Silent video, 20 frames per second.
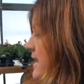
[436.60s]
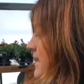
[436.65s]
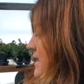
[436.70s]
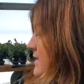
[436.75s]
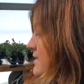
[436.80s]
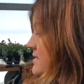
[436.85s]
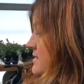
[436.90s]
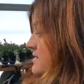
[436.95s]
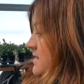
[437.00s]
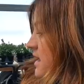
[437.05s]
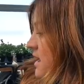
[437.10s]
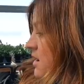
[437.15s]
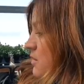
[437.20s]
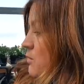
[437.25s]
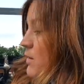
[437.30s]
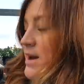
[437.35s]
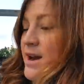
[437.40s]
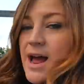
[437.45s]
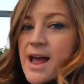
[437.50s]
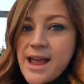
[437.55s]
is
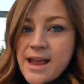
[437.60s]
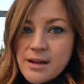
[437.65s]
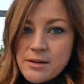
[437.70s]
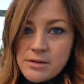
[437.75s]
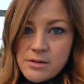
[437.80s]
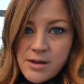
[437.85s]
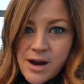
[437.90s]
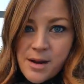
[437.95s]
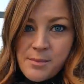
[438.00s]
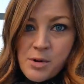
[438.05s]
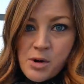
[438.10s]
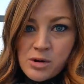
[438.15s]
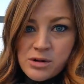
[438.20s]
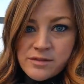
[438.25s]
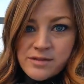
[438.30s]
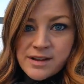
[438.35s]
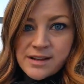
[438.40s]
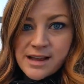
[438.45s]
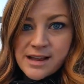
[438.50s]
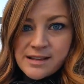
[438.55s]
when I grab hold
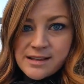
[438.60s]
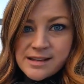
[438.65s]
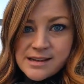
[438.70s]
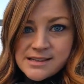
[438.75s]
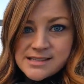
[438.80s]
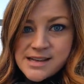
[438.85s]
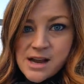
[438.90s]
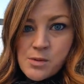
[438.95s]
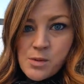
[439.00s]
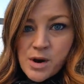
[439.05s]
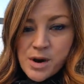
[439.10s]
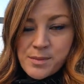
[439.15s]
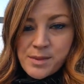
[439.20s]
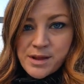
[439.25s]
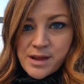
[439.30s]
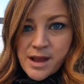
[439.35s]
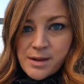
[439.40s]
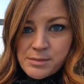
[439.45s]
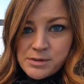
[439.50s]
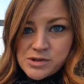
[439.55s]
of it like this, I want to
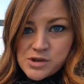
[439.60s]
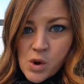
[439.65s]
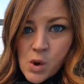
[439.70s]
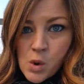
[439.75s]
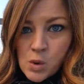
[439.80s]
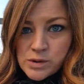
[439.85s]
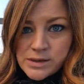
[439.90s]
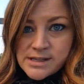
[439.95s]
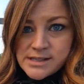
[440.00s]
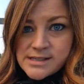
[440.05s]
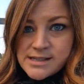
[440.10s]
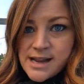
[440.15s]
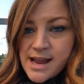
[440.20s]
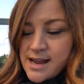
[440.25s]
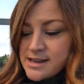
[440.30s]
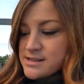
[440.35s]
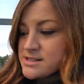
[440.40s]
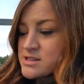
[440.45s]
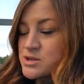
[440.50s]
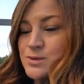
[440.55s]
be able to hold it
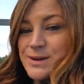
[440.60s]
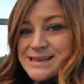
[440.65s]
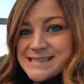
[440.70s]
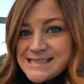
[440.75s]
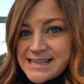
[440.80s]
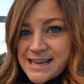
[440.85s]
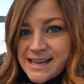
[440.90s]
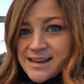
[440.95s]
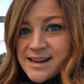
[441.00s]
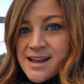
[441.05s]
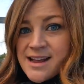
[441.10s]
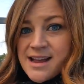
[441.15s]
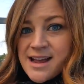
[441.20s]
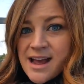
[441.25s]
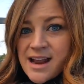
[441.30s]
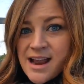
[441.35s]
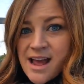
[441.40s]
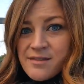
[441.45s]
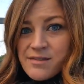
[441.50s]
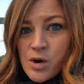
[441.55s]
and squeeze it
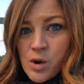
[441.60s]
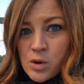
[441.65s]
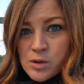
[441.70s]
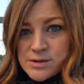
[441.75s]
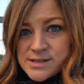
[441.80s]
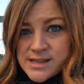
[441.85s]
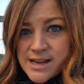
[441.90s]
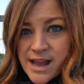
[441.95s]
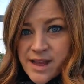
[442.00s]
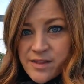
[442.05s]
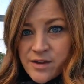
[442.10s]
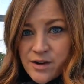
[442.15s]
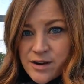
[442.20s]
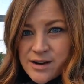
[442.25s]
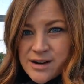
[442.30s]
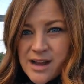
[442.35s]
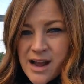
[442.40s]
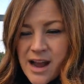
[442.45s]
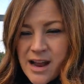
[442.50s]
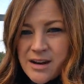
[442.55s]
and have it hold together
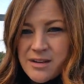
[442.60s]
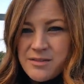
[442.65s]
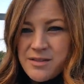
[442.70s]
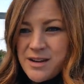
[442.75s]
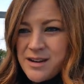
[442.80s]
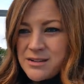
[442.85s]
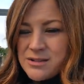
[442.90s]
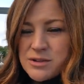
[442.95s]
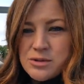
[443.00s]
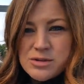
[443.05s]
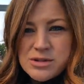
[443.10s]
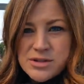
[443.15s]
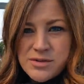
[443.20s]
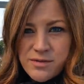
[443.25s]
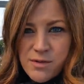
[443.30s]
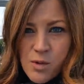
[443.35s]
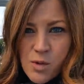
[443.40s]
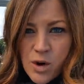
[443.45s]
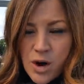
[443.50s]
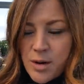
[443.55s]
in kind of a loose
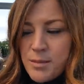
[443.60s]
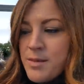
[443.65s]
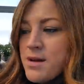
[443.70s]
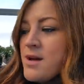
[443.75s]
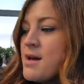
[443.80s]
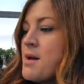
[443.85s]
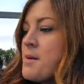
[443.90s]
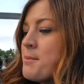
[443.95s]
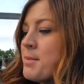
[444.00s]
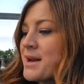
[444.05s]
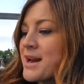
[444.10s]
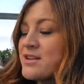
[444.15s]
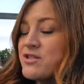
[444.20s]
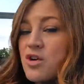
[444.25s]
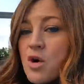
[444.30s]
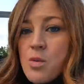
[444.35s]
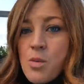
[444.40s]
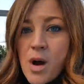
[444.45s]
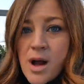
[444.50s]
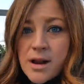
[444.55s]
form, but I
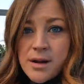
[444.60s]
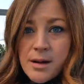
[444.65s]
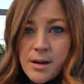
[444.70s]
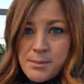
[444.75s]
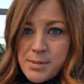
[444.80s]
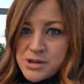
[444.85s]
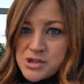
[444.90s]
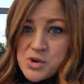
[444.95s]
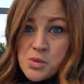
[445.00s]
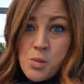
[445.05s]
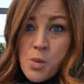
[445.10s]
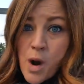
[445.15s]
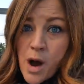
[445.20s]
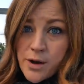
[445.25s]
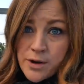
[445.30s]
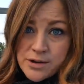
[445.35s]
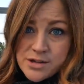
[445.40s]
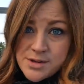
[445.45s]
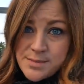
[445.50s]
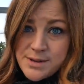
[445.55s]
don't want a bunch of
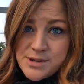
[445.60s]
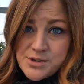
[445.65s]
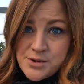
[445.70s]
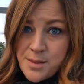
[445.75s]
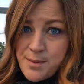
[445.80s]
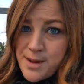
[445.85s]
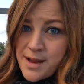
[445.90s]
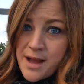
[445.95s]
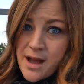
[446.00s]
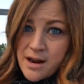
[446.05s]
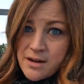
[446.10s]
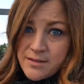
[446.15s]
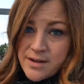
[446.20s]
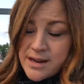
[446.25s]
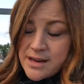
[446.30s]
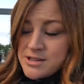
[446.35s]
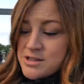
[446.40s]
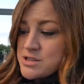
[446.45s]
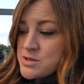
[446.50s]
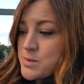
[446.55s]
water to be dripping out of it.
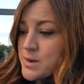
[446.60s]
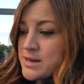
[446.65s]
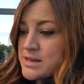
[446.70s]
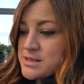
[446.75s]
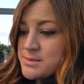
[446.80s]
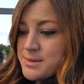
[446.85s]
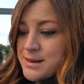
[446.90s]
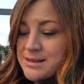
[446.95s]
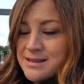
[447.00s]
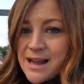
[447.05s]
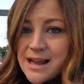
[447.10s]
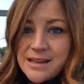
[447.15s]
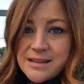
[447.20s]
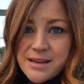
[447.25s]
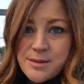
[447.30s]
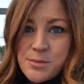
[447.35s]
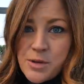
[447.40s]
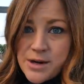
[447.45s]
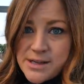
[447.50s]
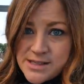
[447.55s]
I just want it to be
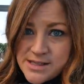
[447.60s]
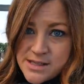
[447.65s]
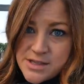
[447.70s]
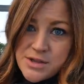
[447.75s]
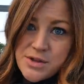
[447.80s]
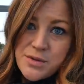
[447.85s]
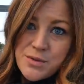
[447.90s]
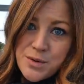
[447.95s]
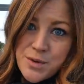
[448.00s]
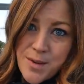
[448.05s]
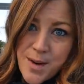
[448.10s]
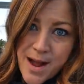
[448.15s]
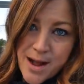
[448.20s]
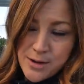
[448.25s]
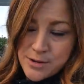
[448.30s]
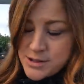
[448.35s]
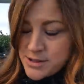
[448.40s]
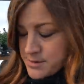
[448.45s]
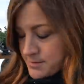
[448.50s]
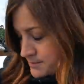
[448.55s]
lightly moistened
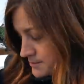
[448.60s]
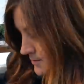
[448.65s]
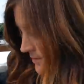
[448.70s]
throughout.